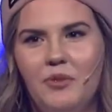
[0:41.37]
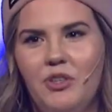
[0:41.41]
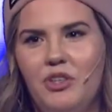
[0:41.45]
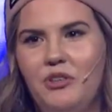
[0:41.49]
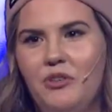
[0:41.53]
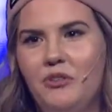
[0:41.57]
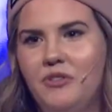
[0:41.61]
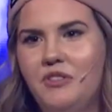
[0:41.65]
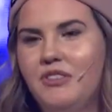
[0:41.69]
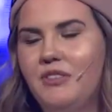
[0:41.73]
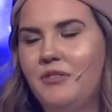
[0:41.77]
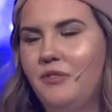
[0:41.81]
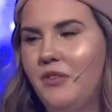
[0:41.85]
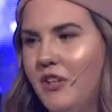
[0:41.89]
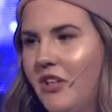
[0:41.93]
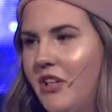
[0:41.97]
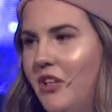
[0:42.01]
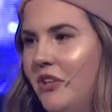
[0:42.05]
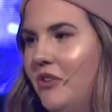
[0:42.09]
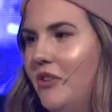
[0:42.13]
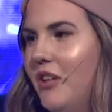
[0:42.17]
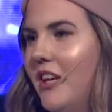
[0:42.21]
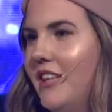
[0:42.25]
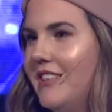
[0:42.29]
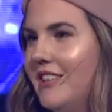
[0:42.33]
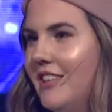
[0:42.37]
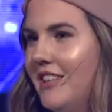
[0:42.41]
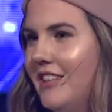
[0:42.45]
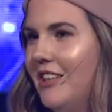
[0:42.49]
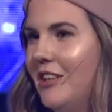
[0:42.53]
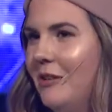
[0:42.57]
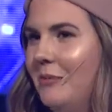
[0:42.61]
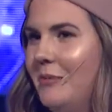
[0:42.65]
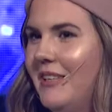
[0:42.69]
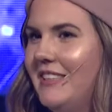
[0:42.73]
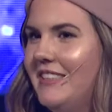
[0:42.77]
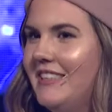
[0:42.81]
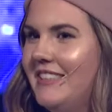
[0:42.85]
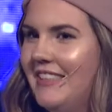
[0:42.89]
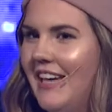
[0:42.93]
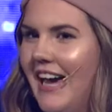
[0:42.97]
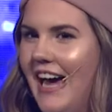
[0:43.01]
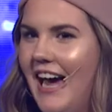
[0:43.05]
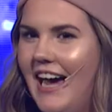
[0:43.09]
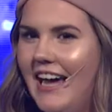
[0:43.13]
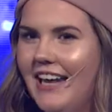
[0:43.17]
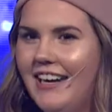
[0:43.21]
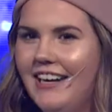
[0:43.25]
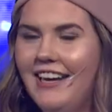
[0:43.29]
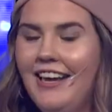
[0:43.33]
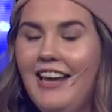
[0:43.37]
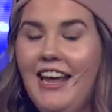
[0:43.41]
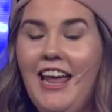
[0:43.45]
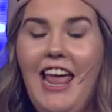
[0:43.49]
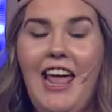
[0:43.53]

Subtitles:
news for you that's a little bit sad."